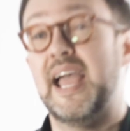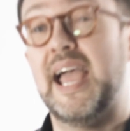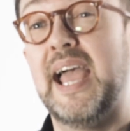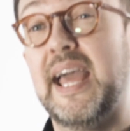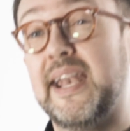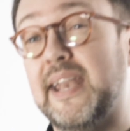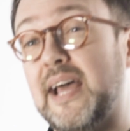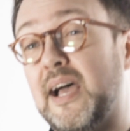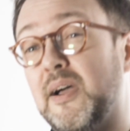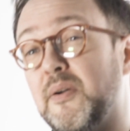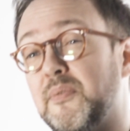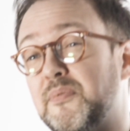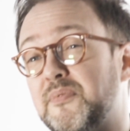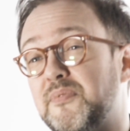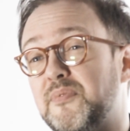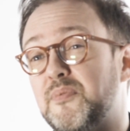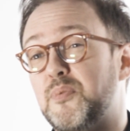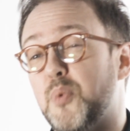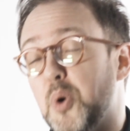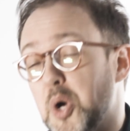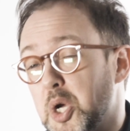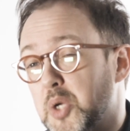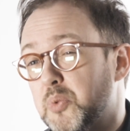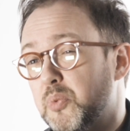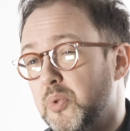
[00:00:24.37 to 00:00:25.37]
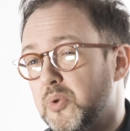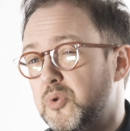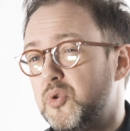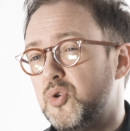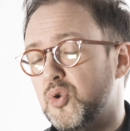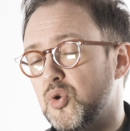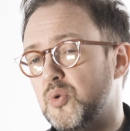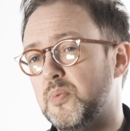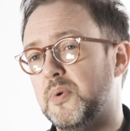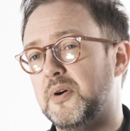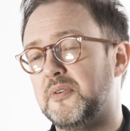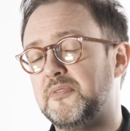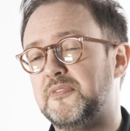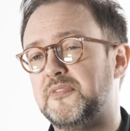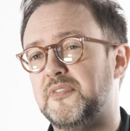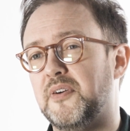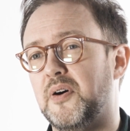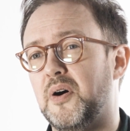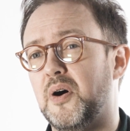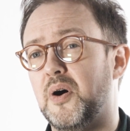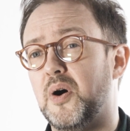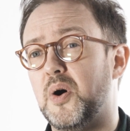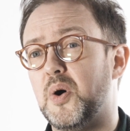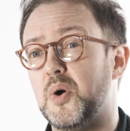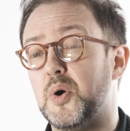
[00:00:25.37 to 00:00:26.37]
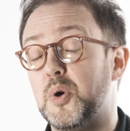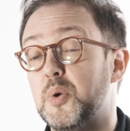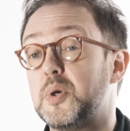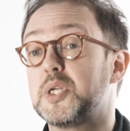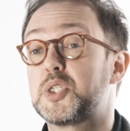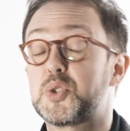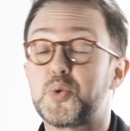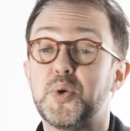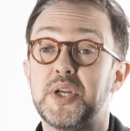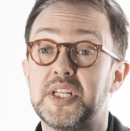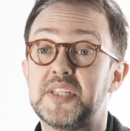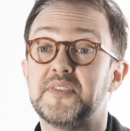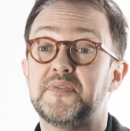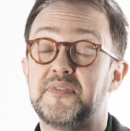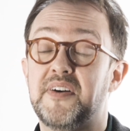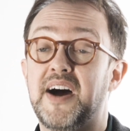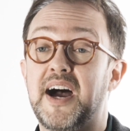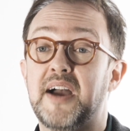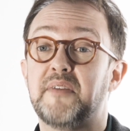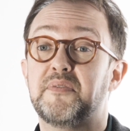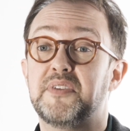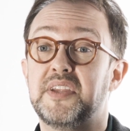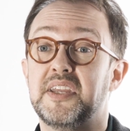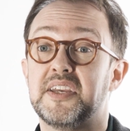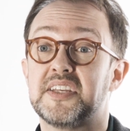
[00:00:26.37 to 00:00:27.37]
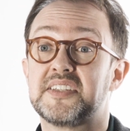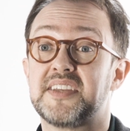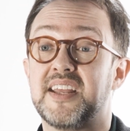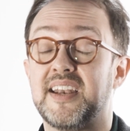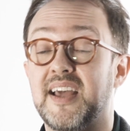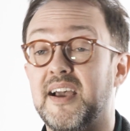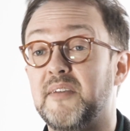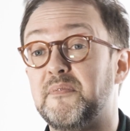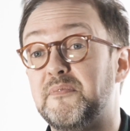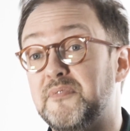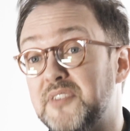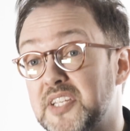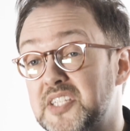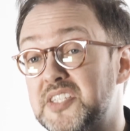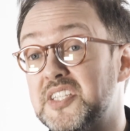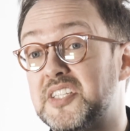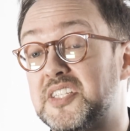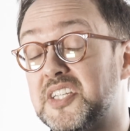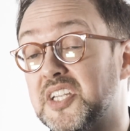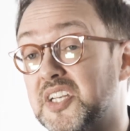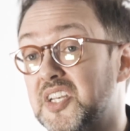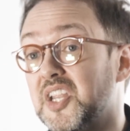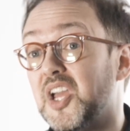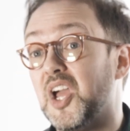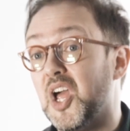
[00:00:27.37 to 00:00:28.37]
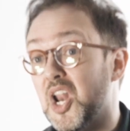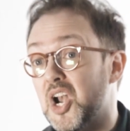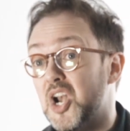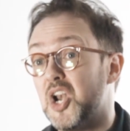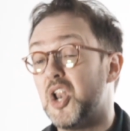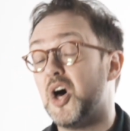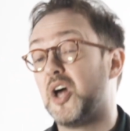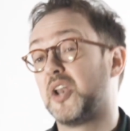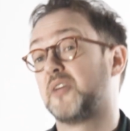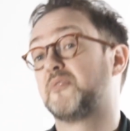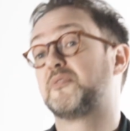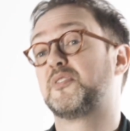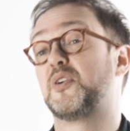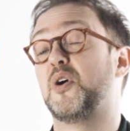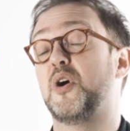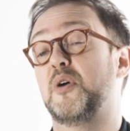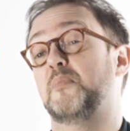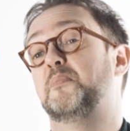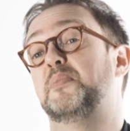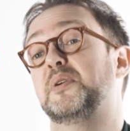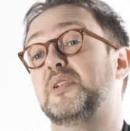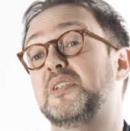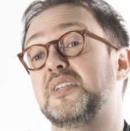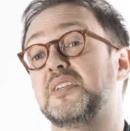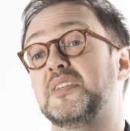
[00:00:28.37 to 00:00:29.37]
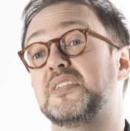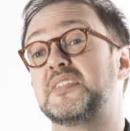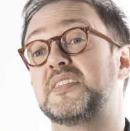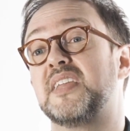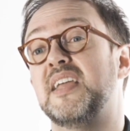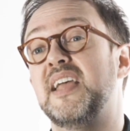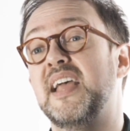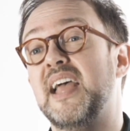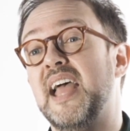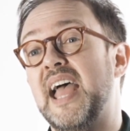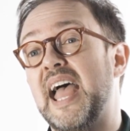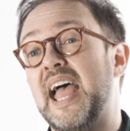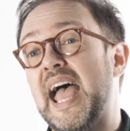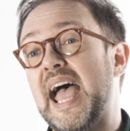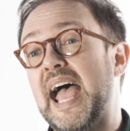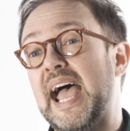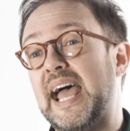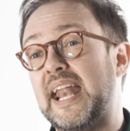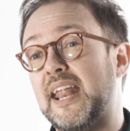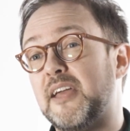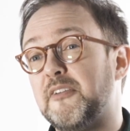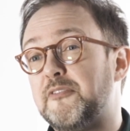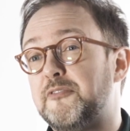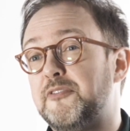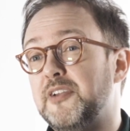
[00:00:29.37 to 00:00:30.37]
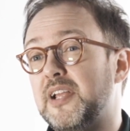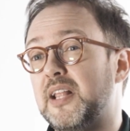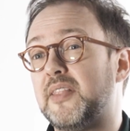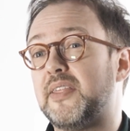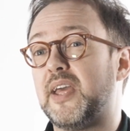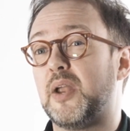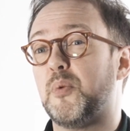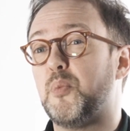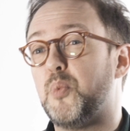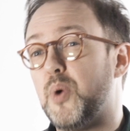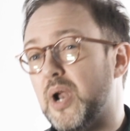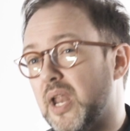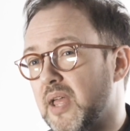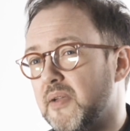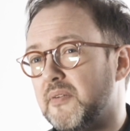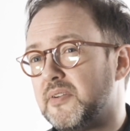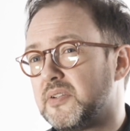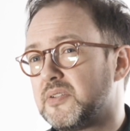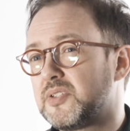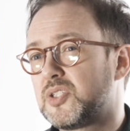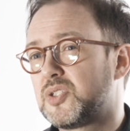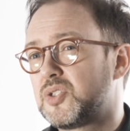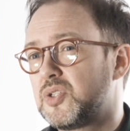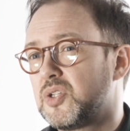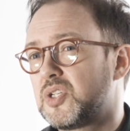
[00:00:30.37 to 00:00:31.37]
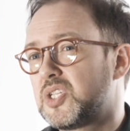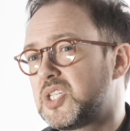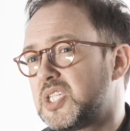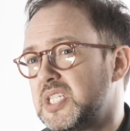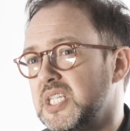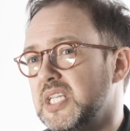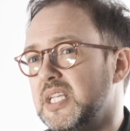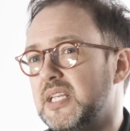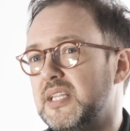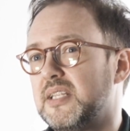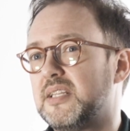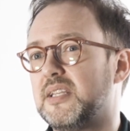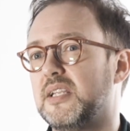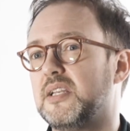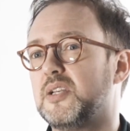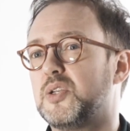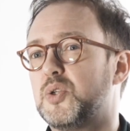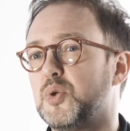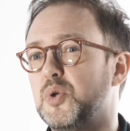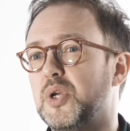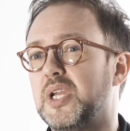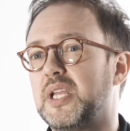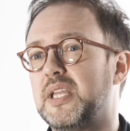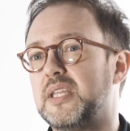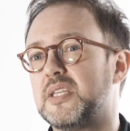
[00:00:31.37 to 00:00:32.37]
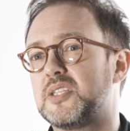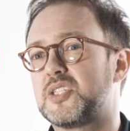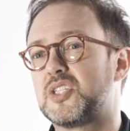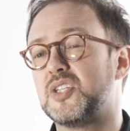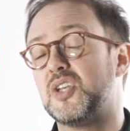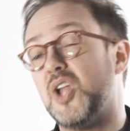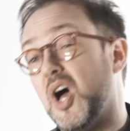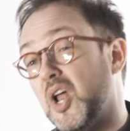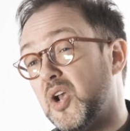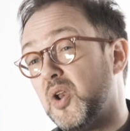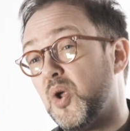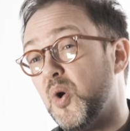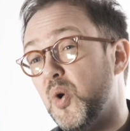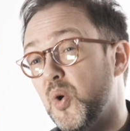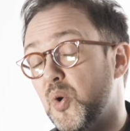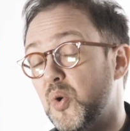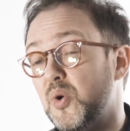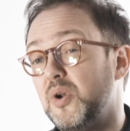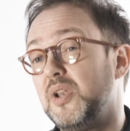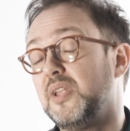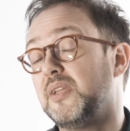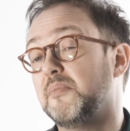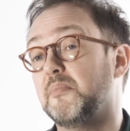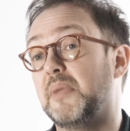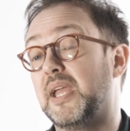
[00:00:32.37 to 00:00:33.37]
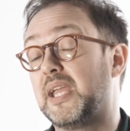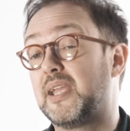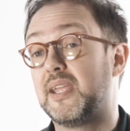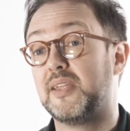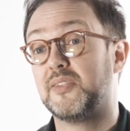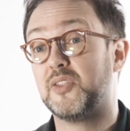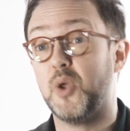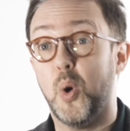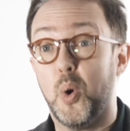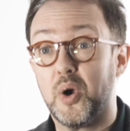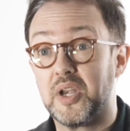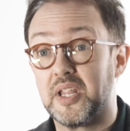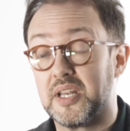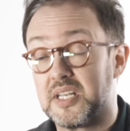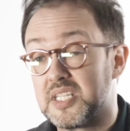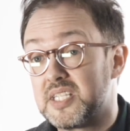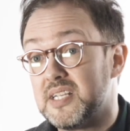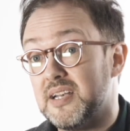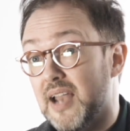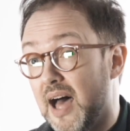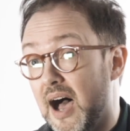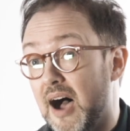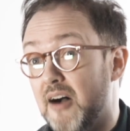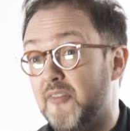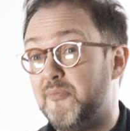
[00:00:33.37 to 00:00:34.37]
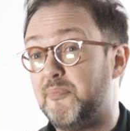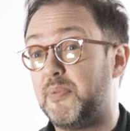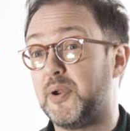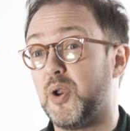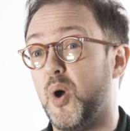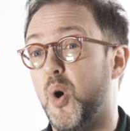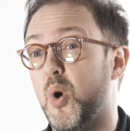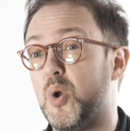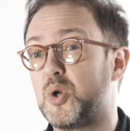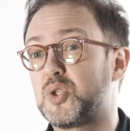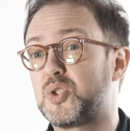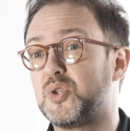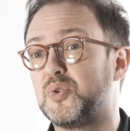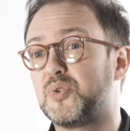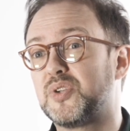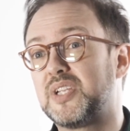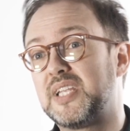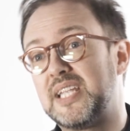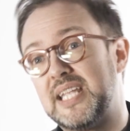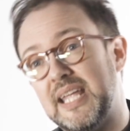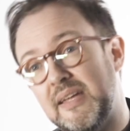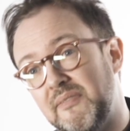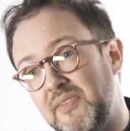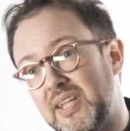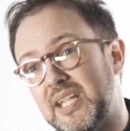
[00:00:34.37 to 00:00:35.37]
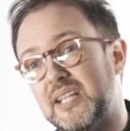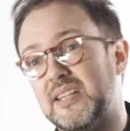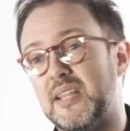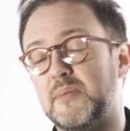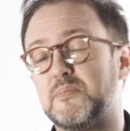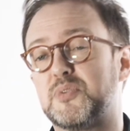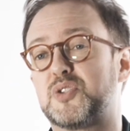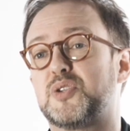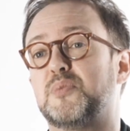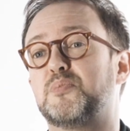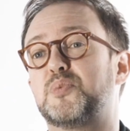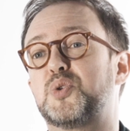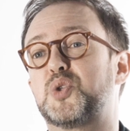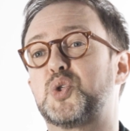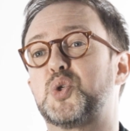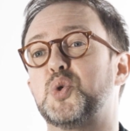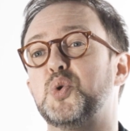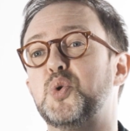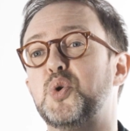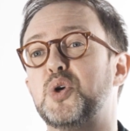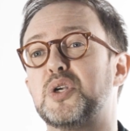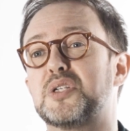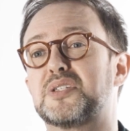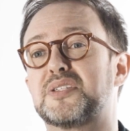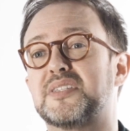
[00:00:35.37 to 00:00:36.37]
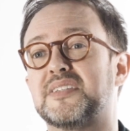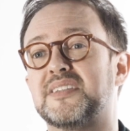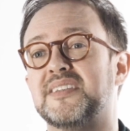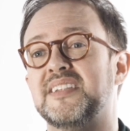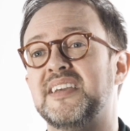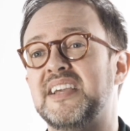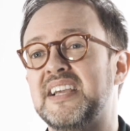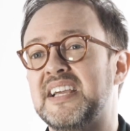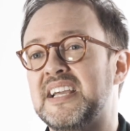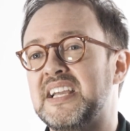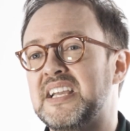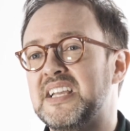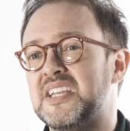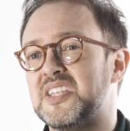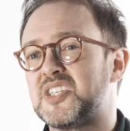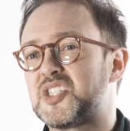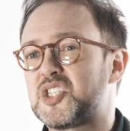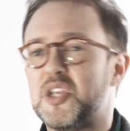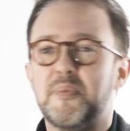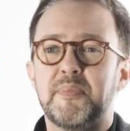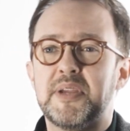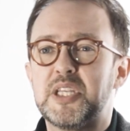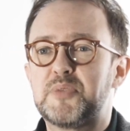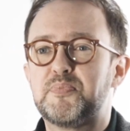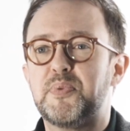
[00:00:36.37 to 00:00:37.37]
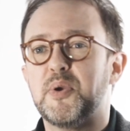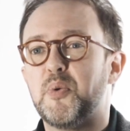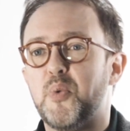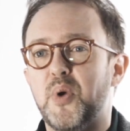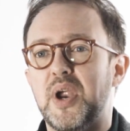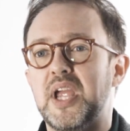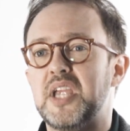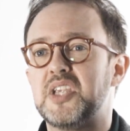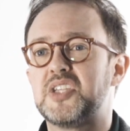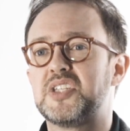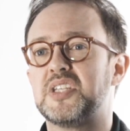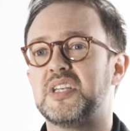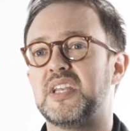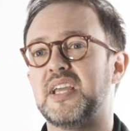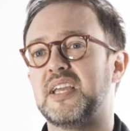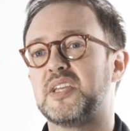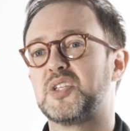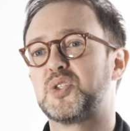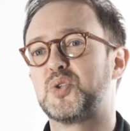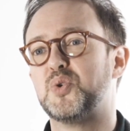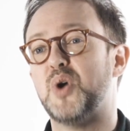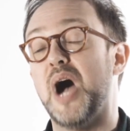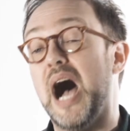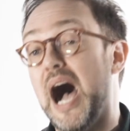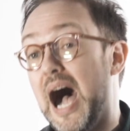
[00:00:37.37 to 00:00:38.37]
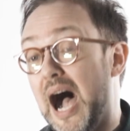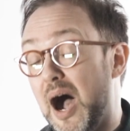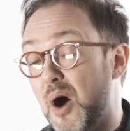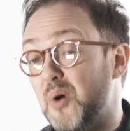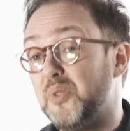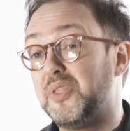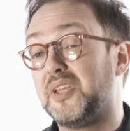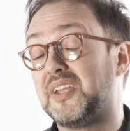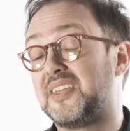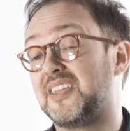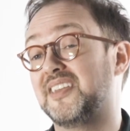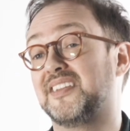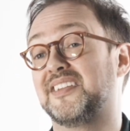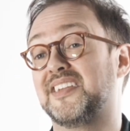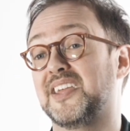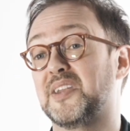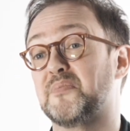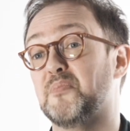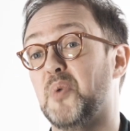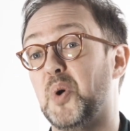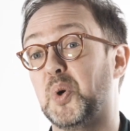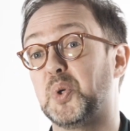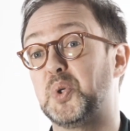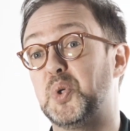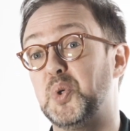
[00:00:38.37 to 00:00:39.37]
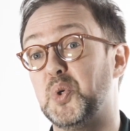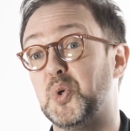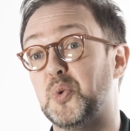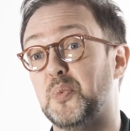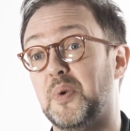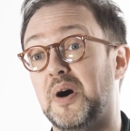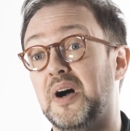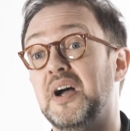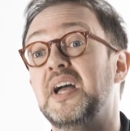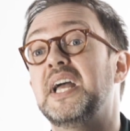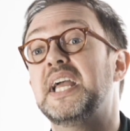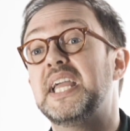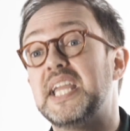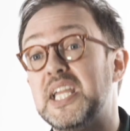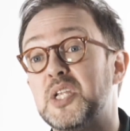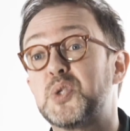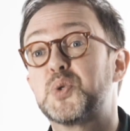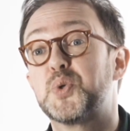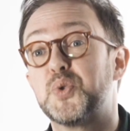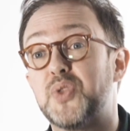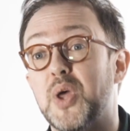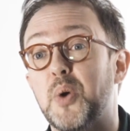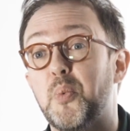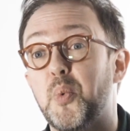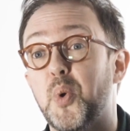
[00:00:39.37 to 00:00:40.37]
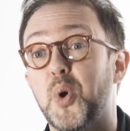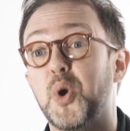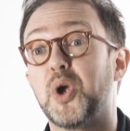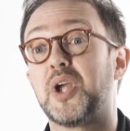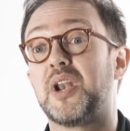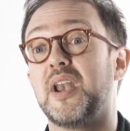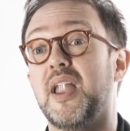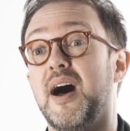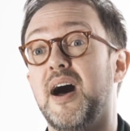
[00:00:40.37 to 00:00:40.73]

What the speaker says: And I've worked with humor for over 25 years, and I've visited a lot of companies. And I feel that what I have succeeded in doing is not only making the audience laugh, but also giving them some tools and some inspiration as to how they can get more humor into their work